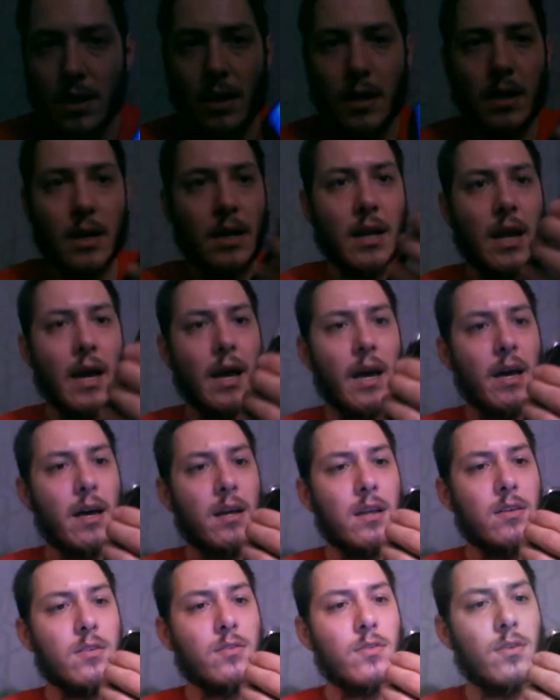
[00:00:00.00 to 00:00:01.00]
It
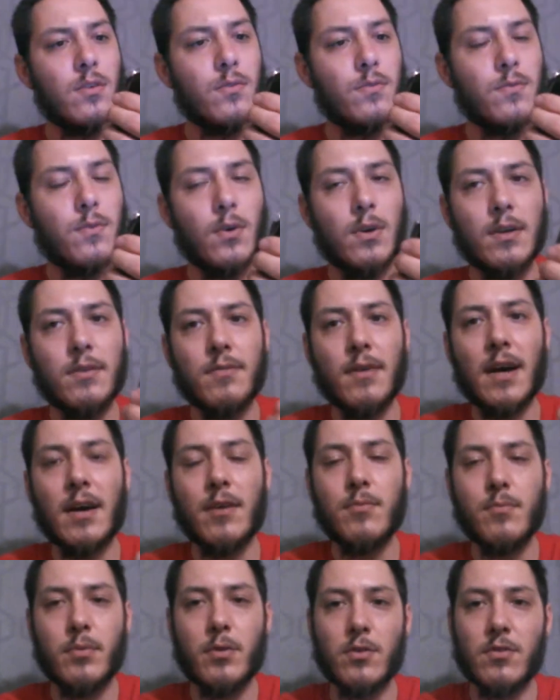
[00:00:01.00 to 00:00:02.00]
has
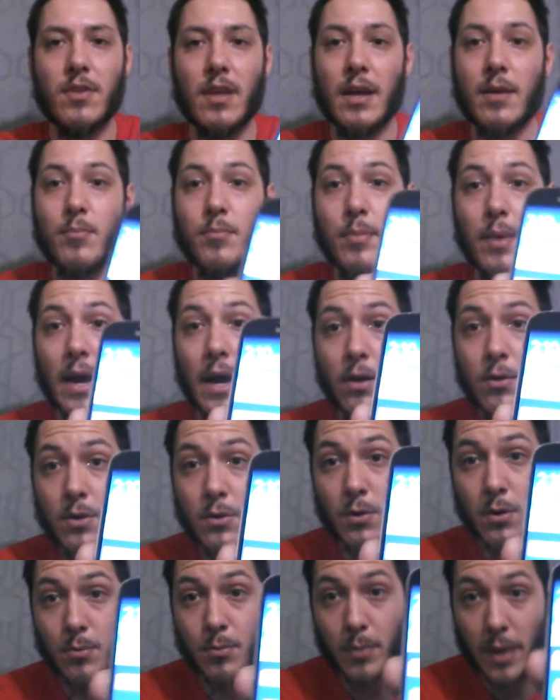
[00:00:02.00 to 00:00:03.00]
45% battery
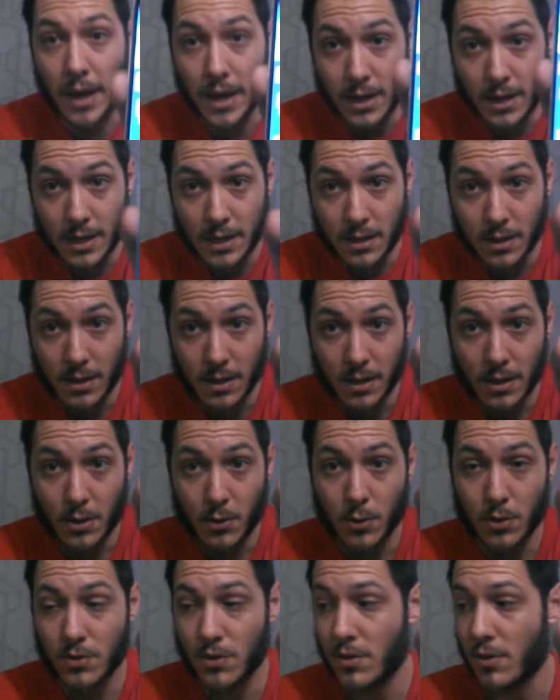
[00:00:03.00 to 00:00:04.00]
remaining,
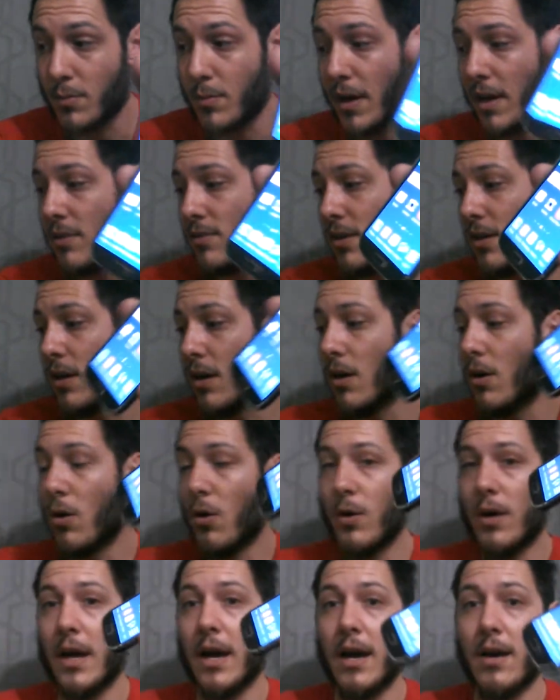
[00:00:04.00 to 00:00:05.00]
which is amazing. Oh
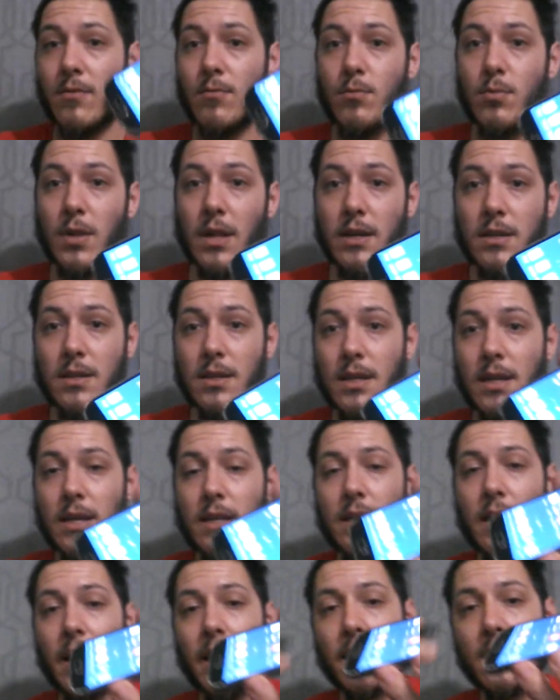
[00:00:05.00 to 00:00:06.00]
yeah, I haven't plugged it in
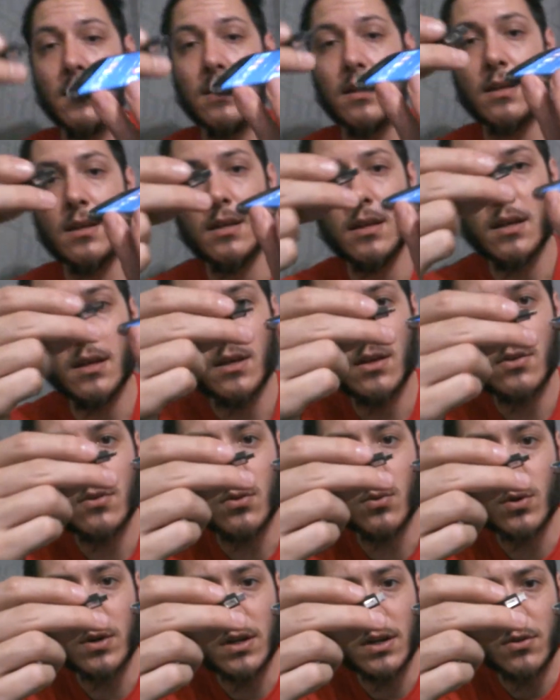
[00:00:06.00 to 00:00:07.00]
yet, so
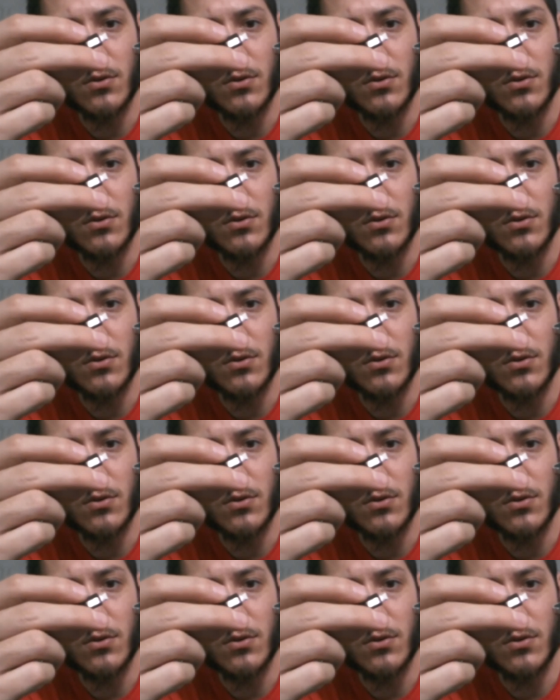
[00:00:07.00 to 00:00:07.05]
we're going to